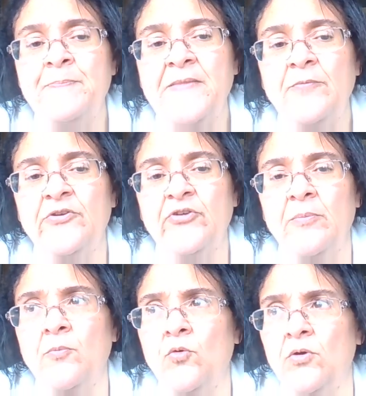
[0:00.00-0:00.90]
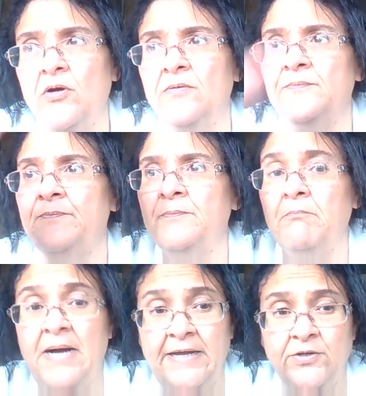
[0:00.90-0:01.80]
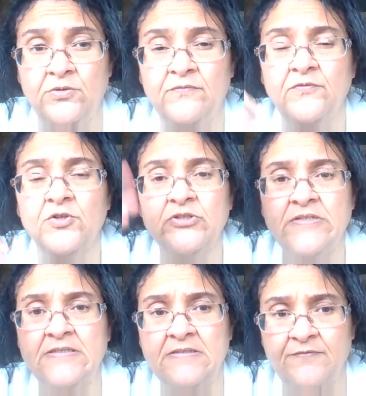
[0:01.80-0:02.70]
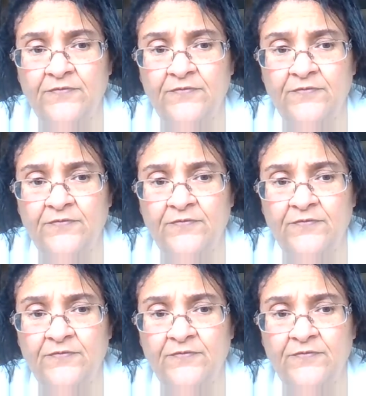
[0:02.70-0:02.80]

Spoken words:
which are more mild versus